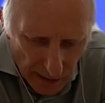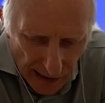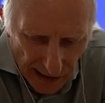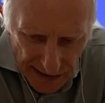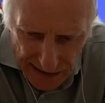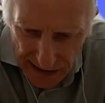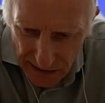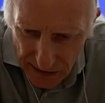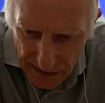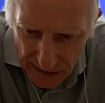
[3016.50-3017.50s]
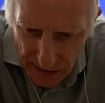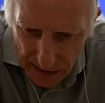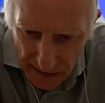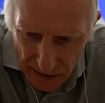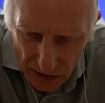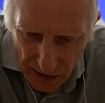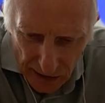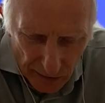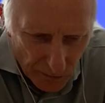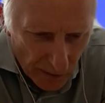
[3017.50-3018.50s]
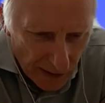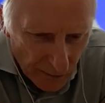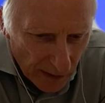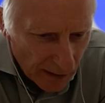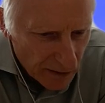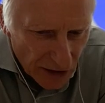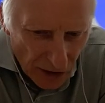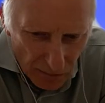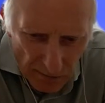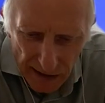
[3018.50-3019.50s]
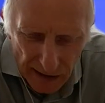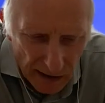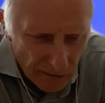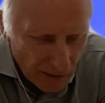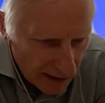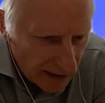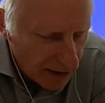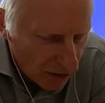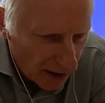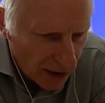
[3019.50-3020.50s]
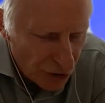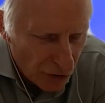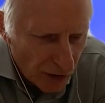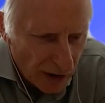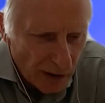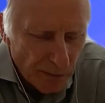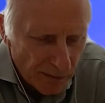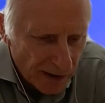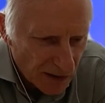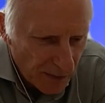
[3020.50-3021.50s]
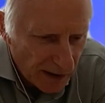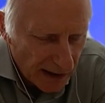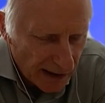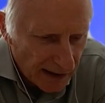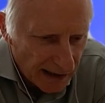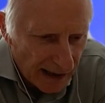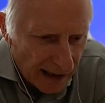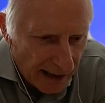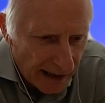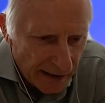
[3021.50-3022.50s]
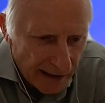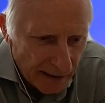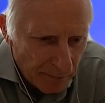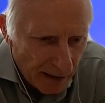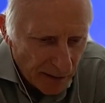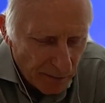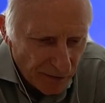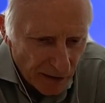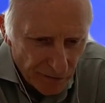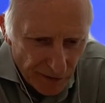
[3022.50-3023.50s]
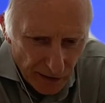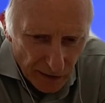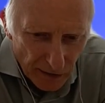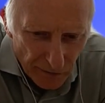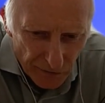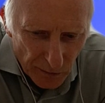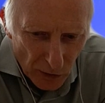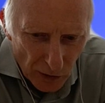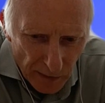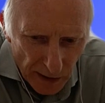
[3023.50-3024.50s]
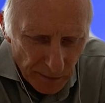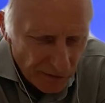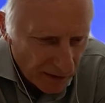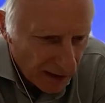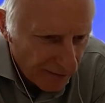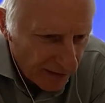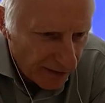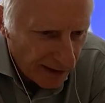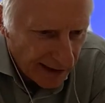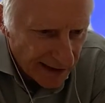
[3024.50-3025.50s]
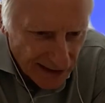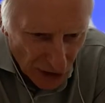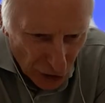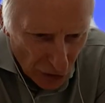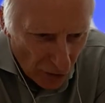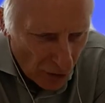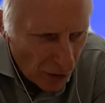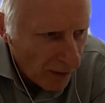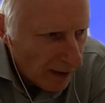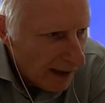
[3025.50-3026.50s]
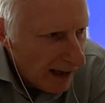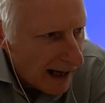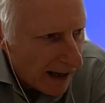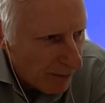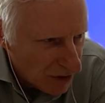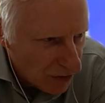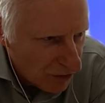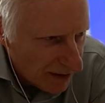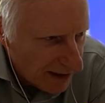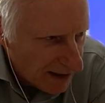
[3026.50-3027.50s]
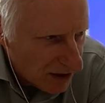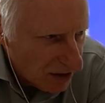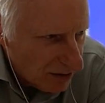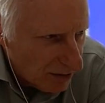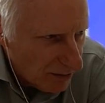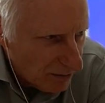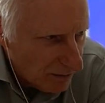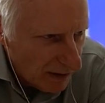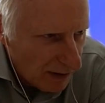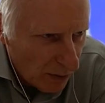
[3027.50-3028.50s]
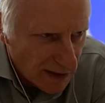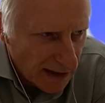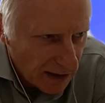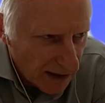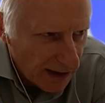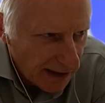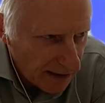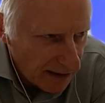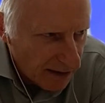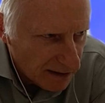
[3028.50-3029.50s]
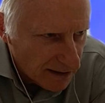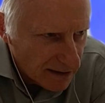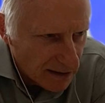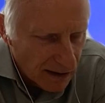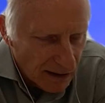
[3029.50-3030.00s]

as I said uh, earlier, when, when I was a young man, I really did not enjoy public speaking. Uh, it made me feel very uncomfortable. It made me feel very insecure. I was talking to you know senior leaders